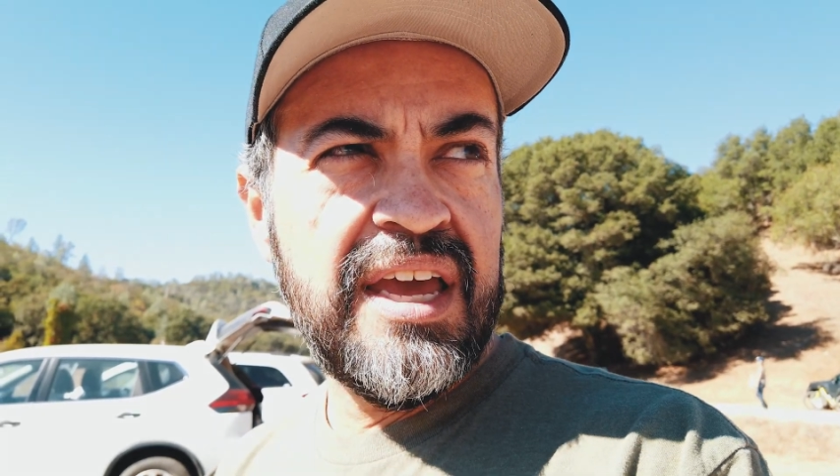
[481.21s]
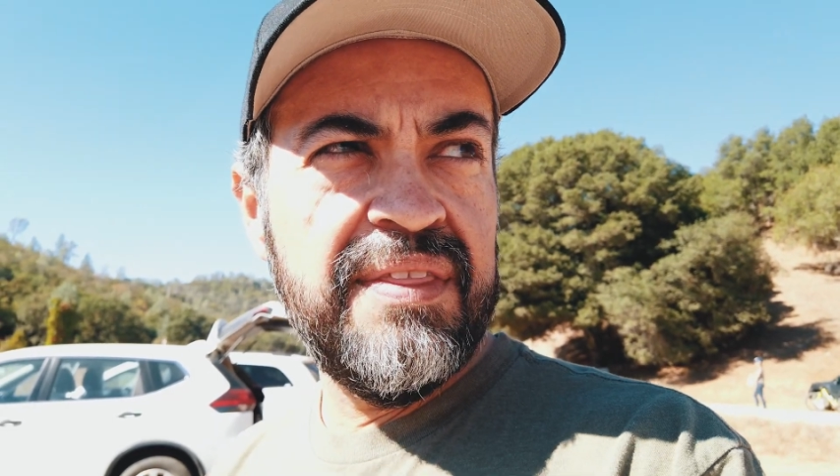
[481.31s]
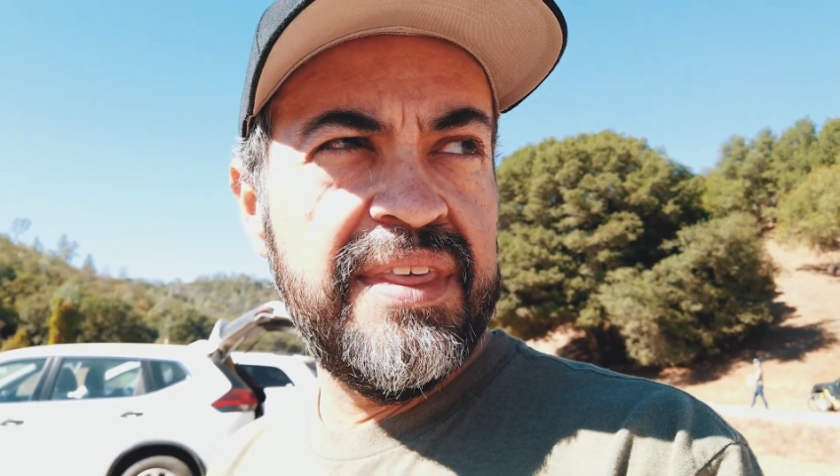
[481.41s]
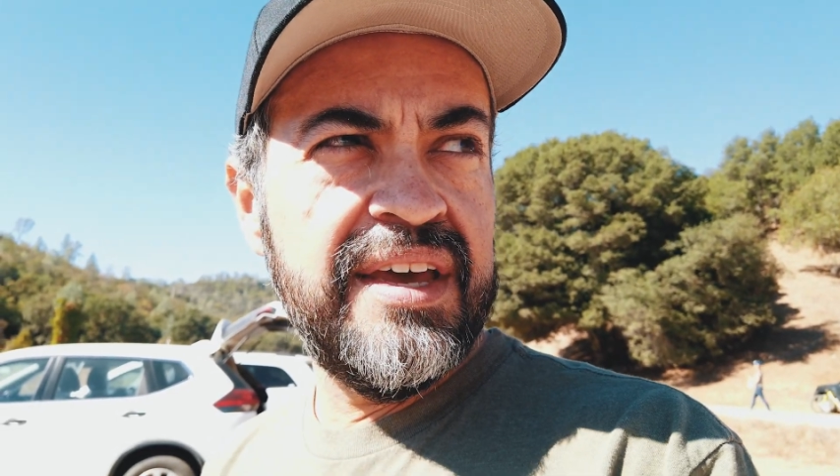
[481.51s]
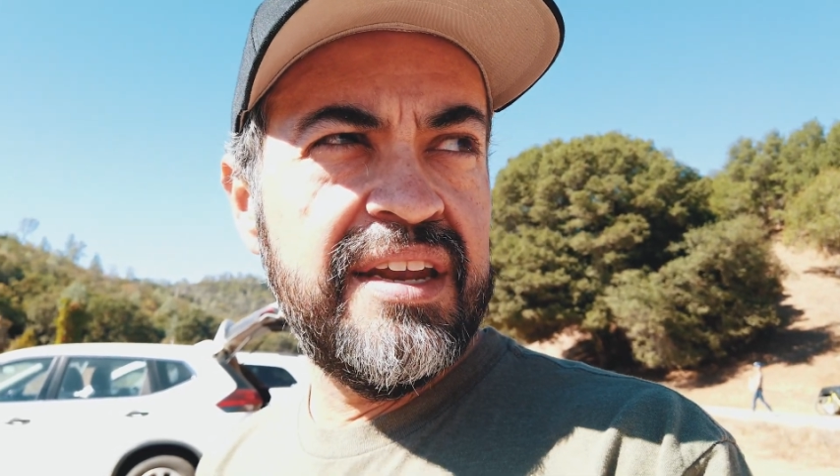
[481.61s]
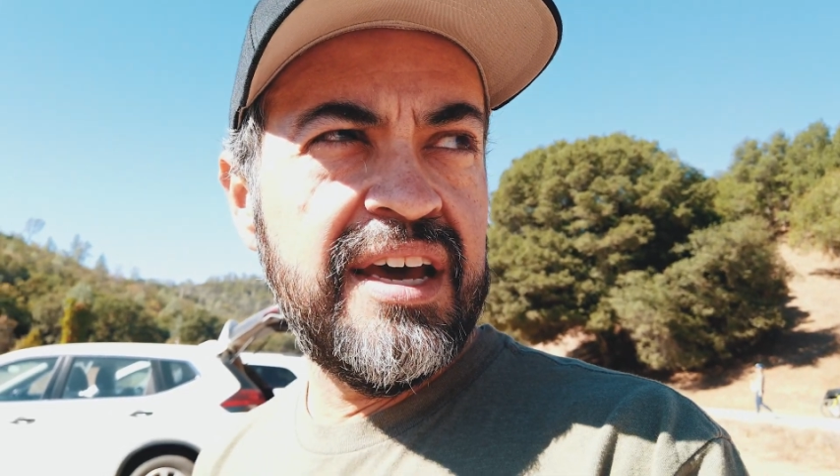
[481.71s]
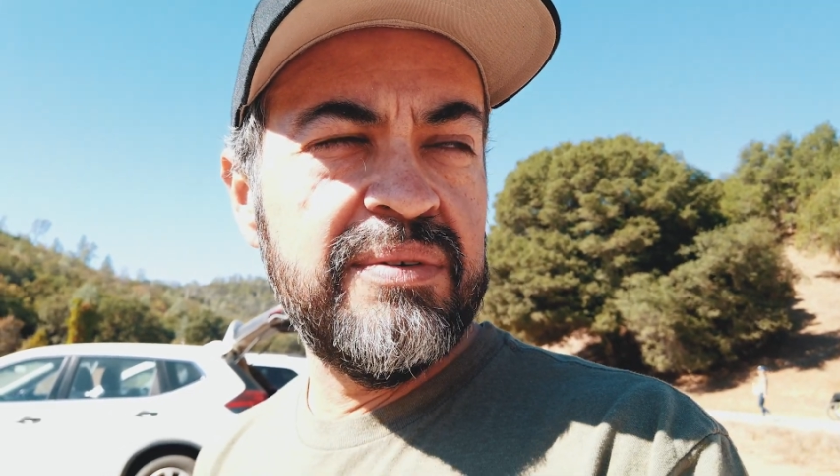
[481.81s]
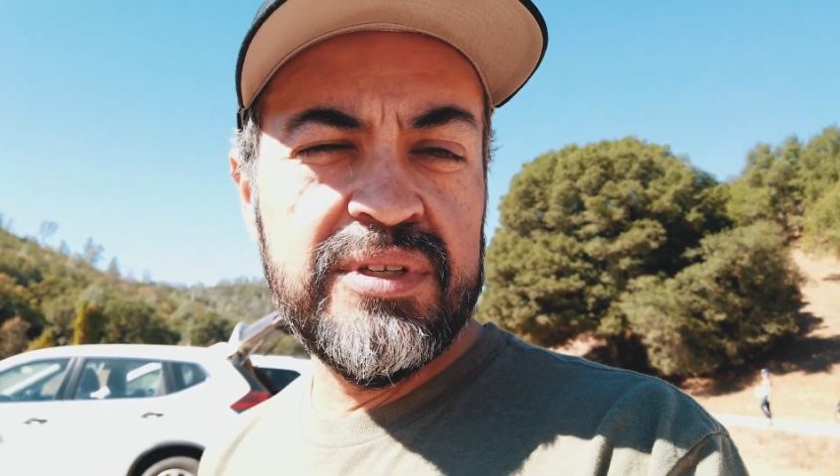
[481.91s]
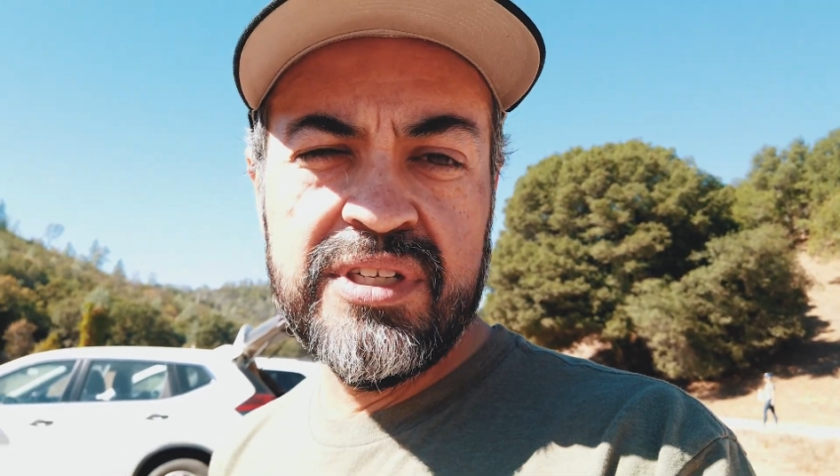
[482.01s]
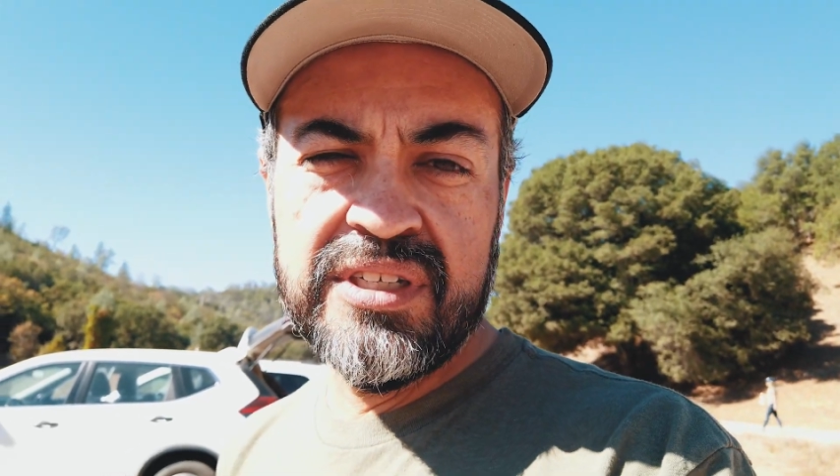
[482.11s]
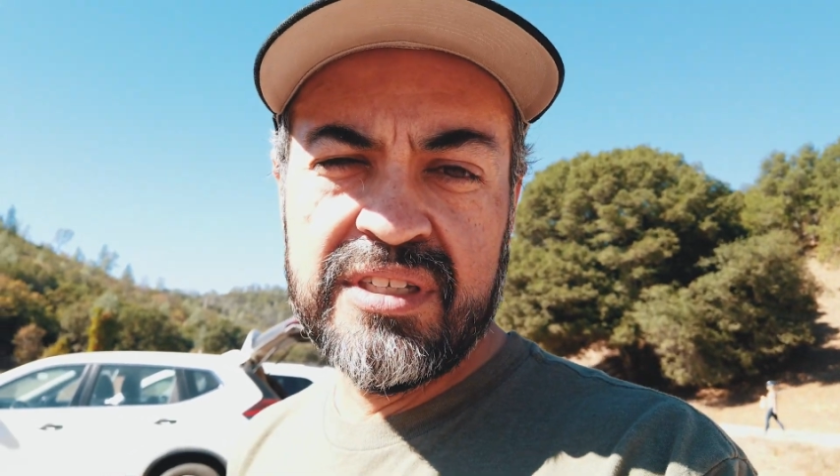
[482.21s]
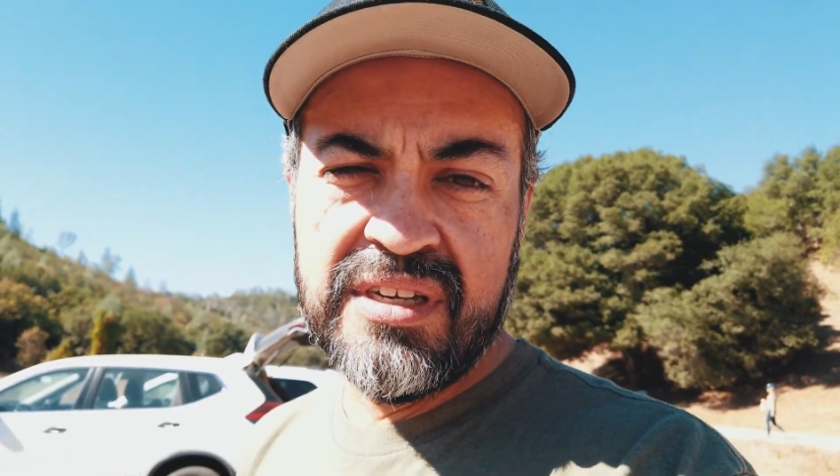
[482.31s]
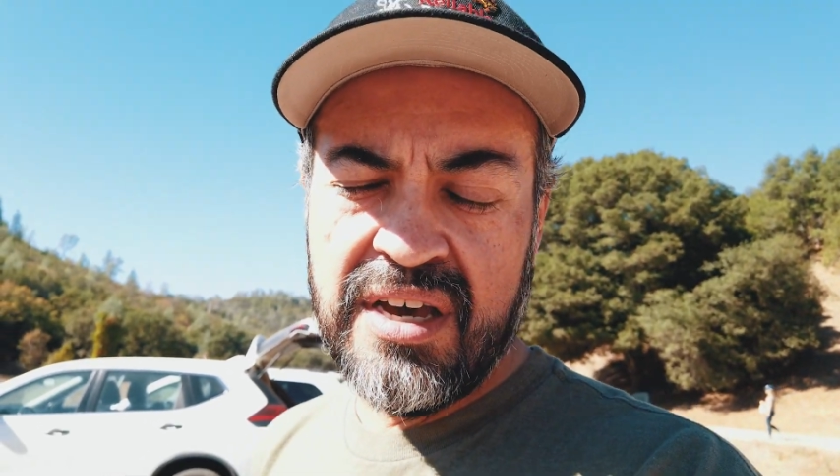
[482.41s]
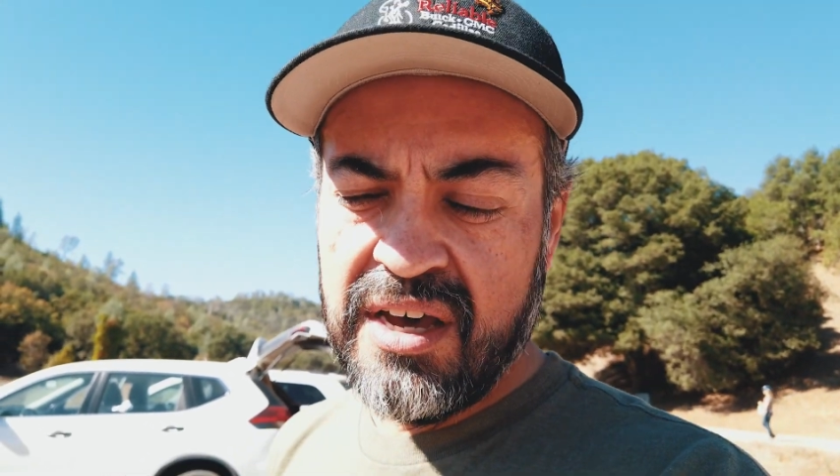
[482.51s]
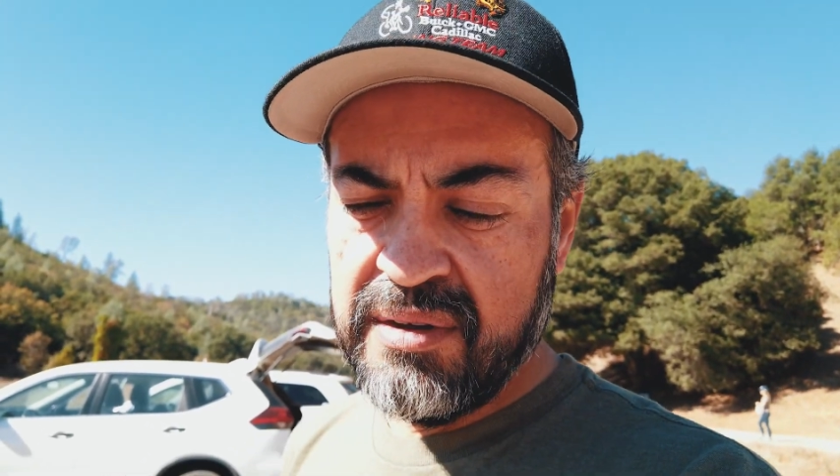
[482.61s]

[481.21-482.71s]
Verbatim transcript: and then I would just